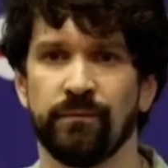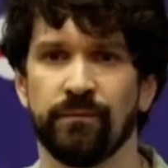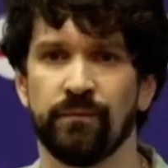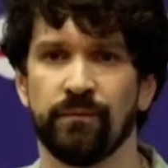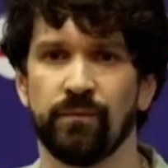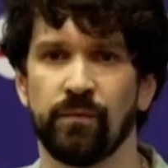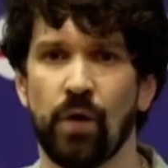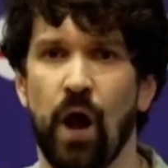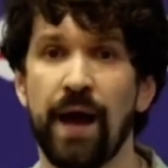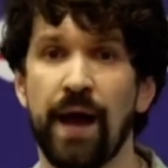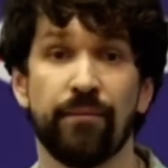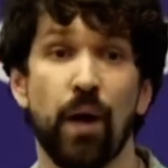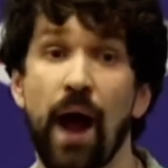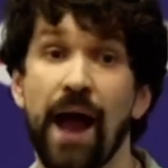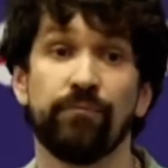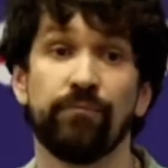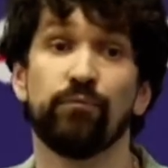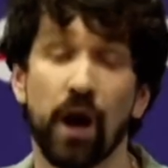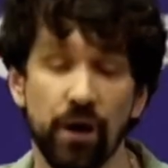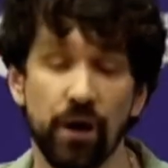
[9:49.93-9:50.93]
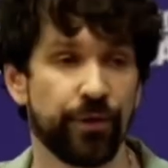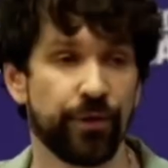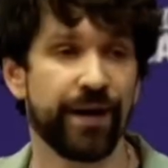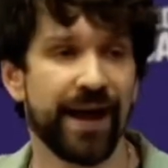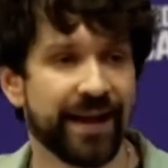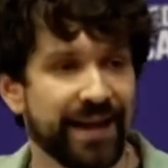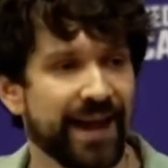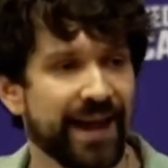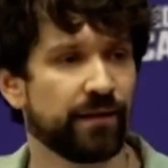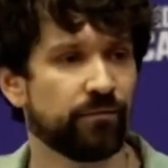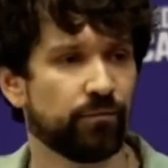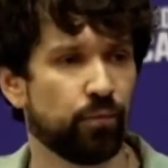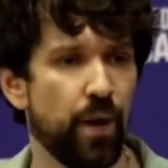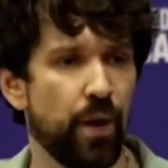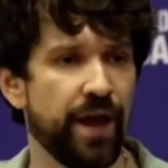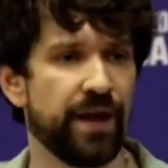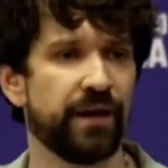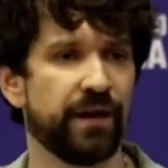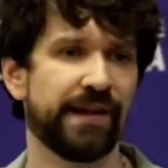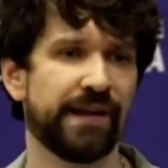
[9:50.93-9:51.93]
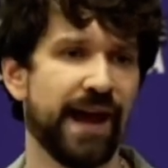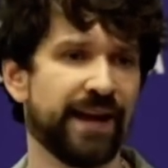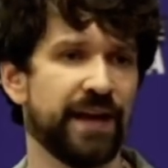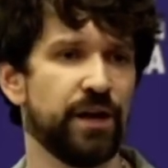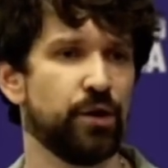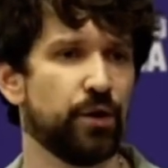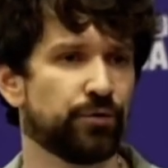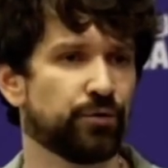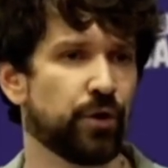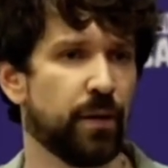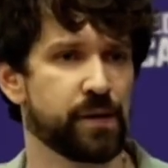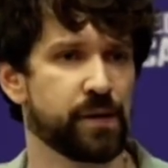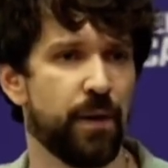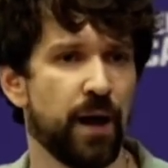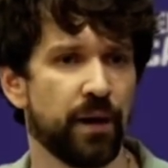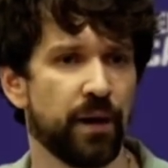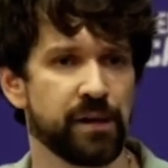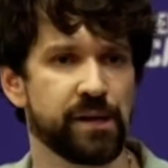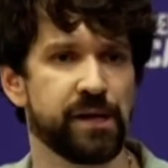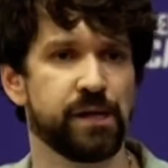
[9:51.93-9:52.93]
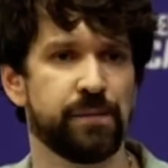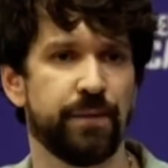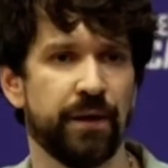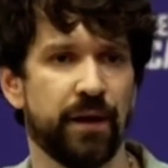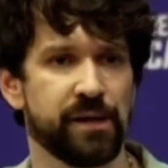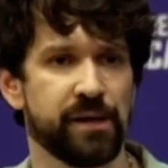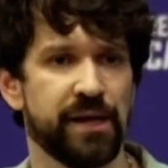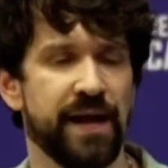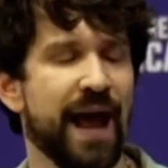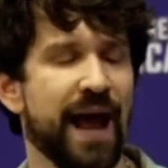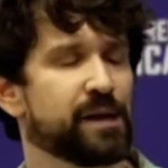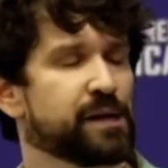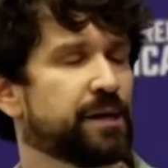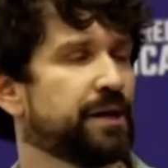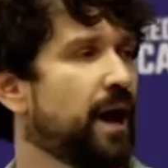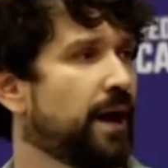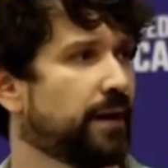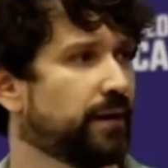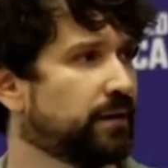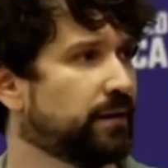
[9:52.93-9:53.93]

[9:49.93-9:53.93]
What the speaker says: I agree I can't win attacking you on Trump's policies because he has none.